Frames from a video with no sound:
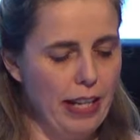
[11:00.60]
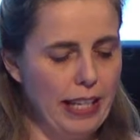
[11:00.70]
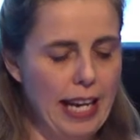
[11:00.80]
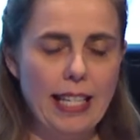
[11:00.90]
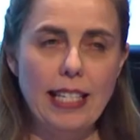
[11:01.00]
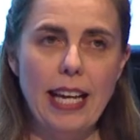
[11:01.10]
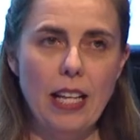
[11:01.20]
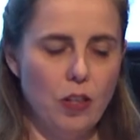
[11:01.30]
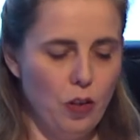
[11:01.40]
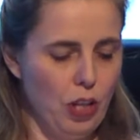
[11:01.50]
rang the Cancer
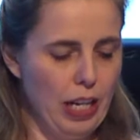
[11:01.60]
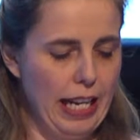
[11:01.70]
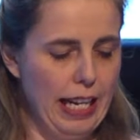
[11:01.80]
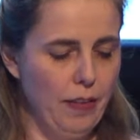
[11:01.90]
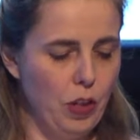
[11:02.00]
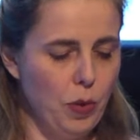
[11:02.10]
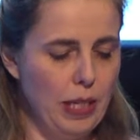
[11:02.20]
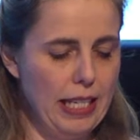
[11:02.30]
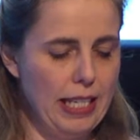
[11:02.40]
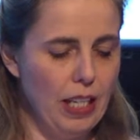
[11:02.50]
Council 13 11
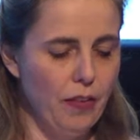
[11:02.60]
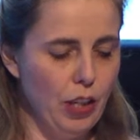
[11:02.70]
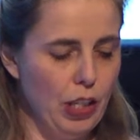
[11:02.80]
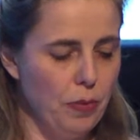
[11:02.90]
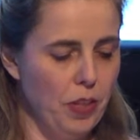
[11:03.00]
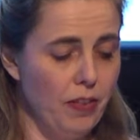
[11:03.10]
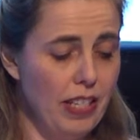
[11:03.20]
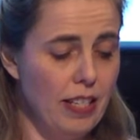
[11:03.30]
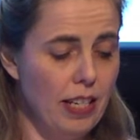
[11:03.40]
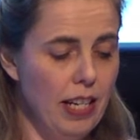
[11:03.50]
20 telephone
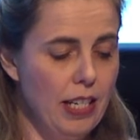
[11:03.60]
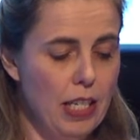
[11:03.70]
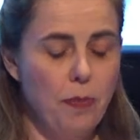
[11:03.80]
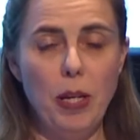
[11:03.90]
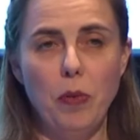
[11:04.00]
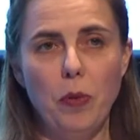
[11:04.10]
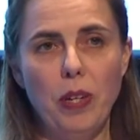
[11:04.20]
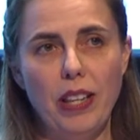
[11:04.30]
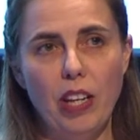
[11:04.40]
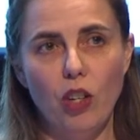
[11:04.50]
service to speak with
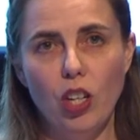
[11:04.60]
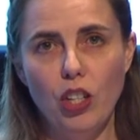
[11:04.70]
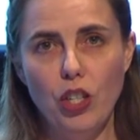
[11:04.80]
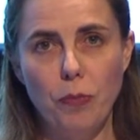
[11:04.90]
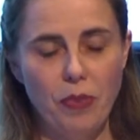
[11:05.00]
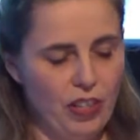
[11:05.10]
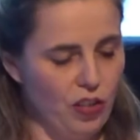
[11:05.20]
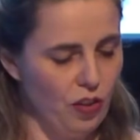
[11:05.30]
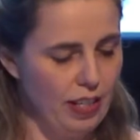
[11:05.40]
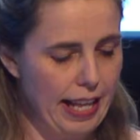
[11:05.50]
one of the oncology
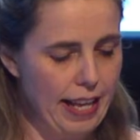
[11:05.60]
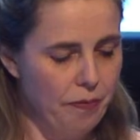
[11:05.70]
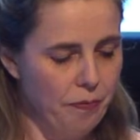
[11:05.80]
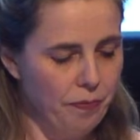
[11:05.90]
professionals there.